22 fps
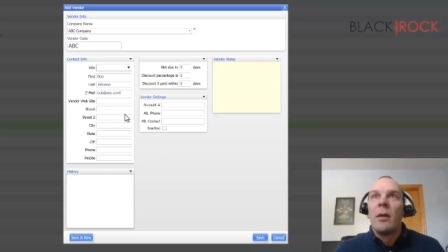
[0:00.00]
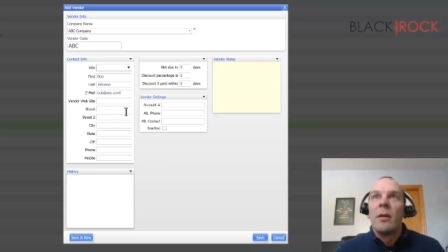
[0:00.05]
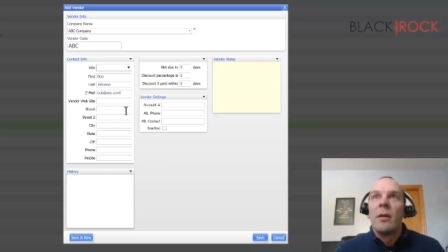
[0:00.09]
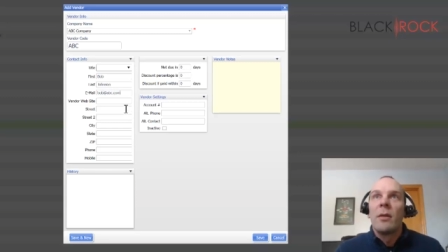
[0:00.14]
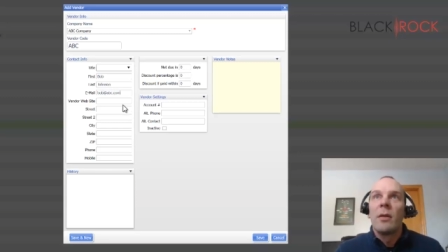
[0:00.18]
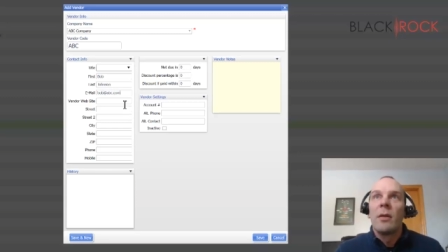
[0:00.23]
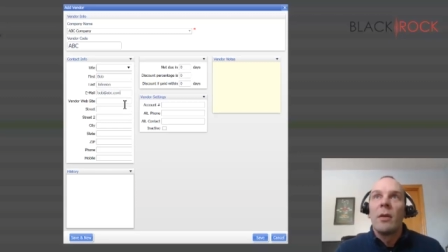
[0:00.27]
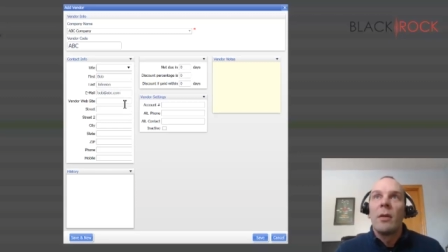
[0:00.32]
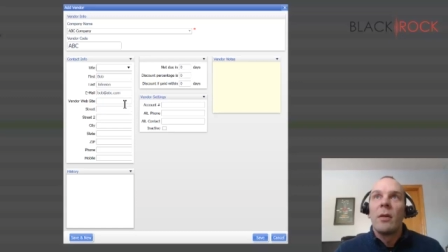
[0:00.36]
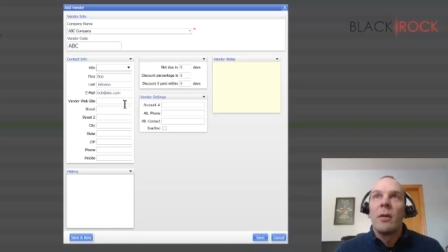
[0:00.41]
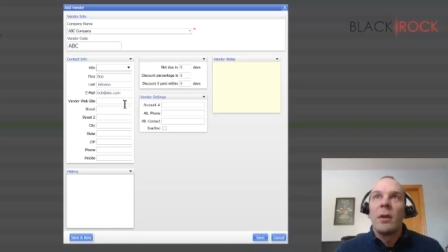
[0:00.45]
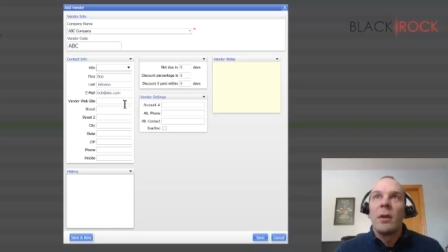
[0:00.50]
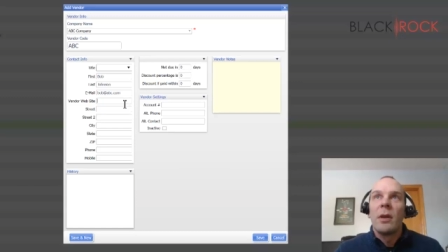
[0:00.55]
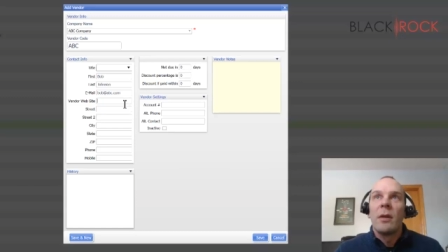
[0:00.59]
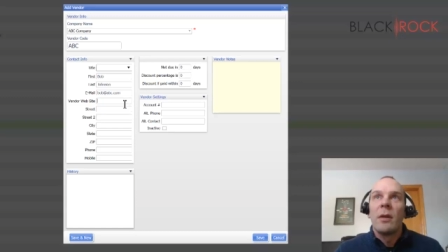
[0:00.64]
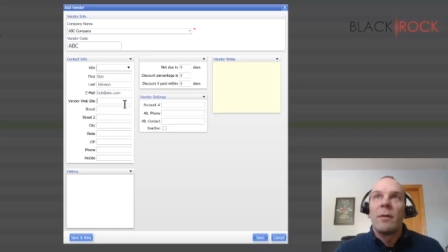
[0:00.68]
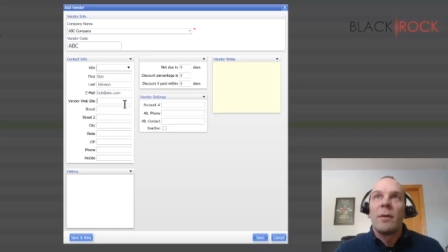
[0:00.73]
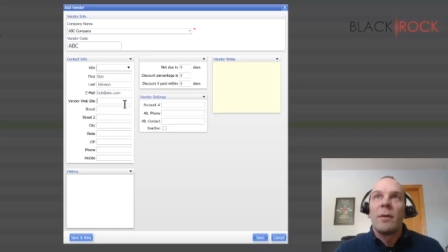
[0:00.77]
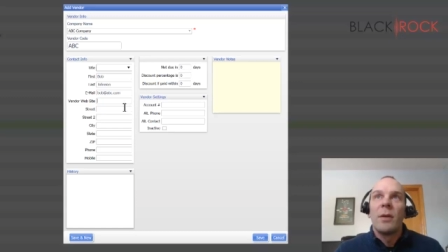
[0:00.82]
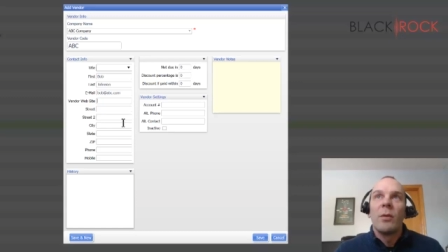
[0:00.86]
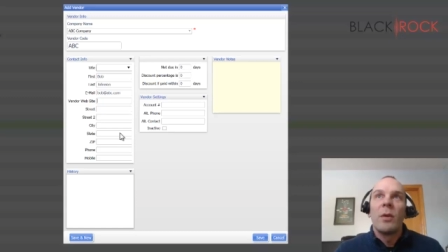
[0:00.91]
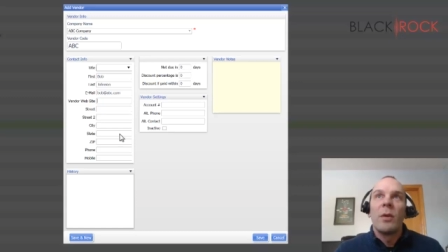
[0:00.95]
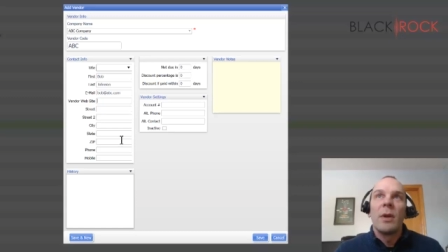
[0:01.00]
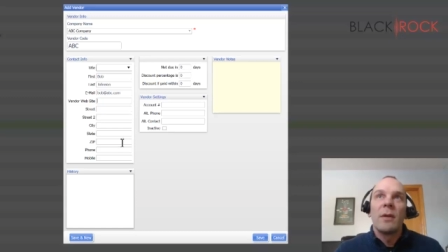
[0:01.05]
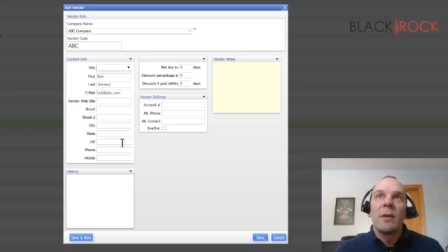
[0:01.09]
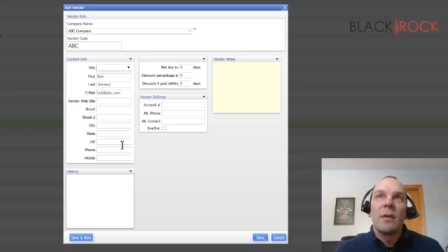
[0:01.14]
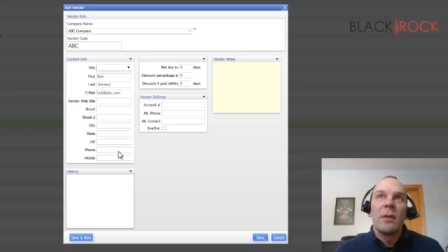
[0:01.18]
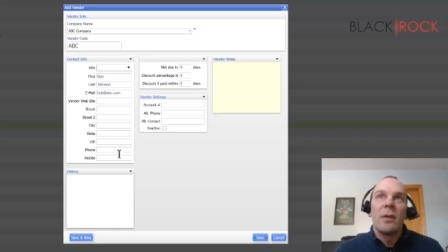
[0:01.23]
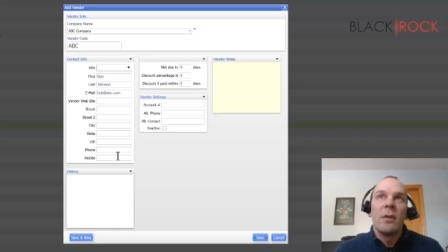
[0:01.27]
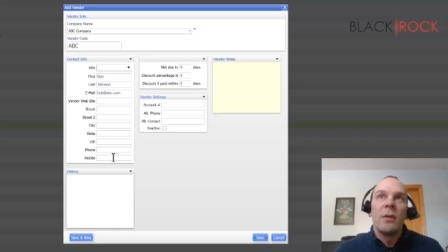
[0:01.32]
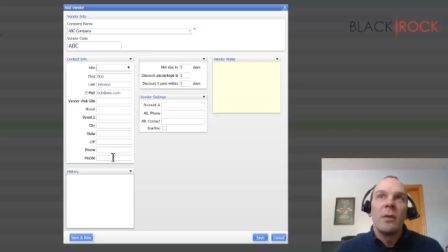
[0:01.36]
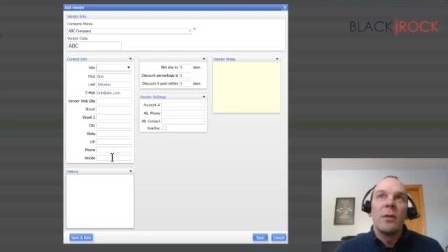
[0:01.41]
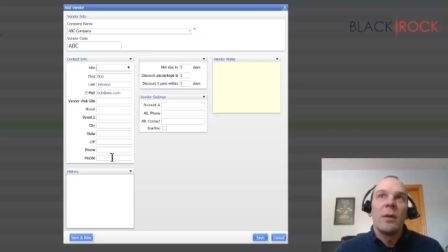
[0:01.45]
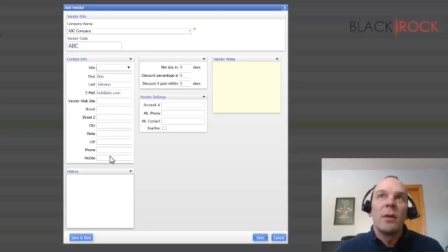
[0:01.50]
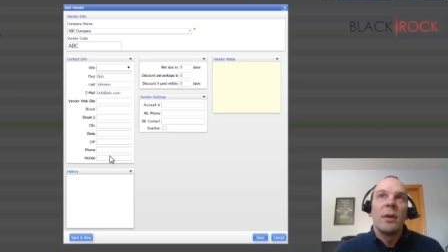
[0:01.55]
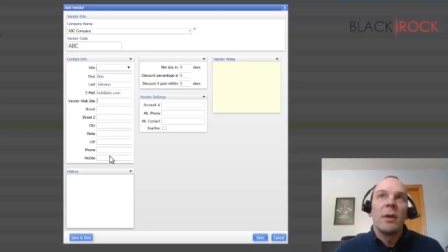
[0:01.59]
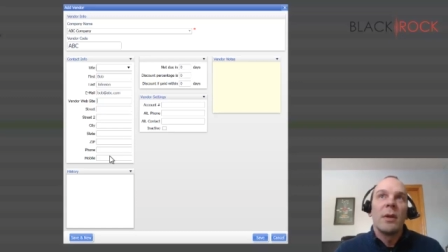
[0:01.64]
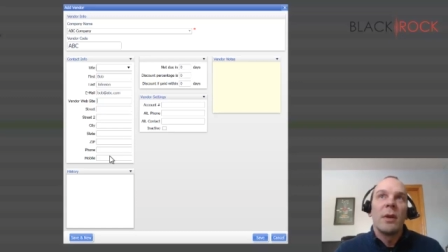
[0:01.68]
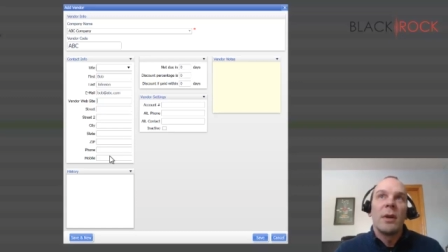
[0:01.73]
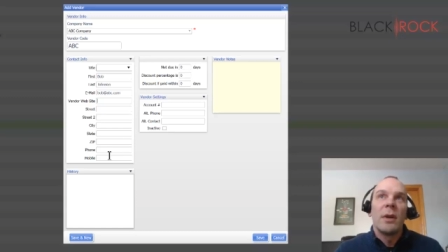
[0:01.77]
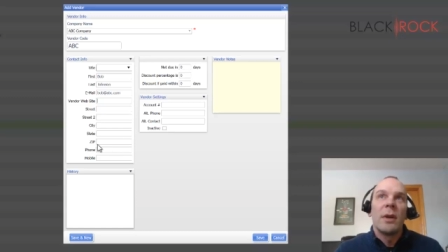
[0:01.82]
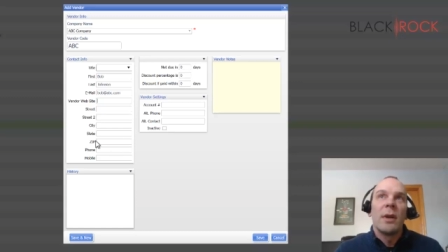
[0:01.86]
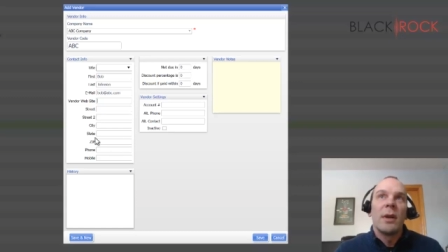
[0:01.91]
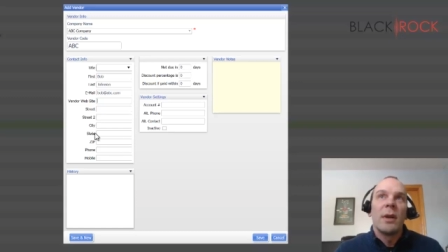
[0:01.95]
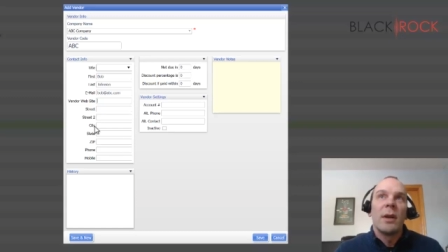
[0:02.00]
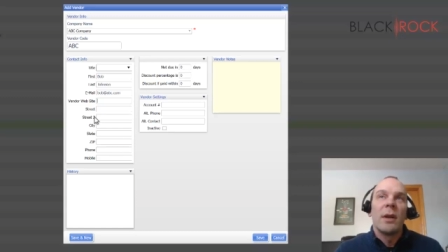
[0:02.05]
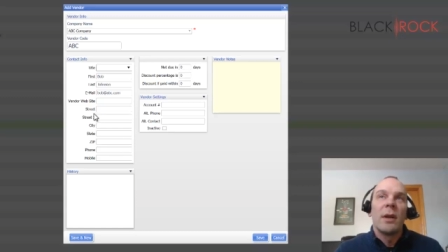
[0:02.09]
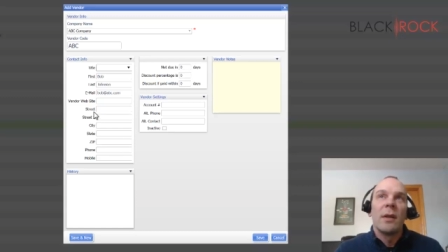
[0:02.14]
So if you want to, uh,